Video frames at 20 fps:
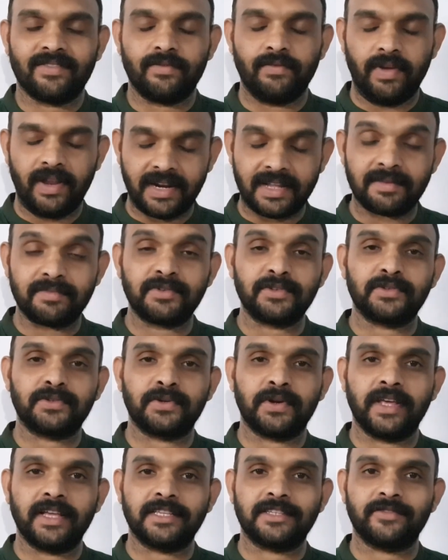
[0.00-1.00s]
welcome to
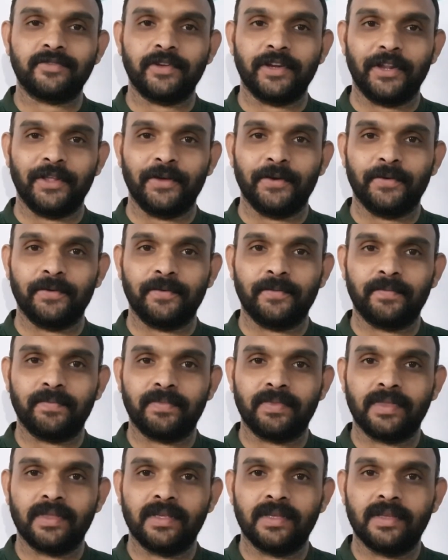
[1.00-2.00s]
today's video.
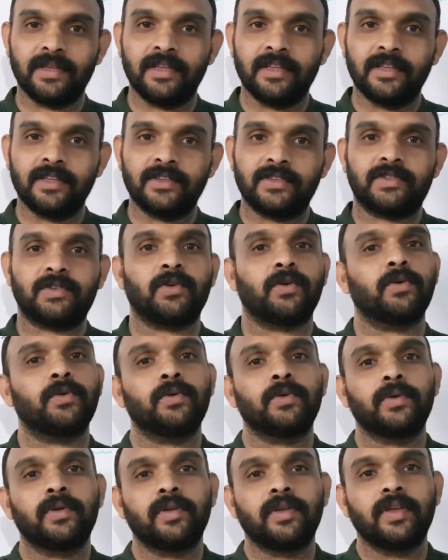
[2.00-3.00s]

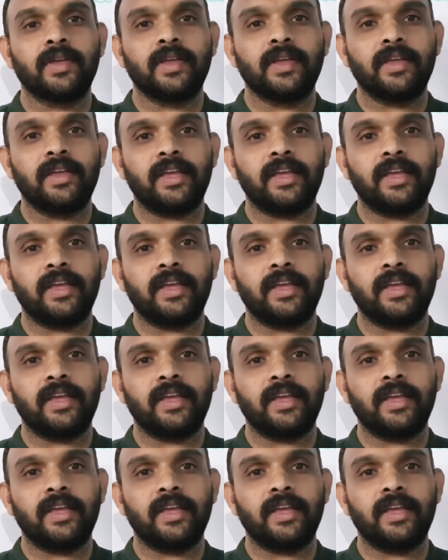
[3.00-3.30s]
So,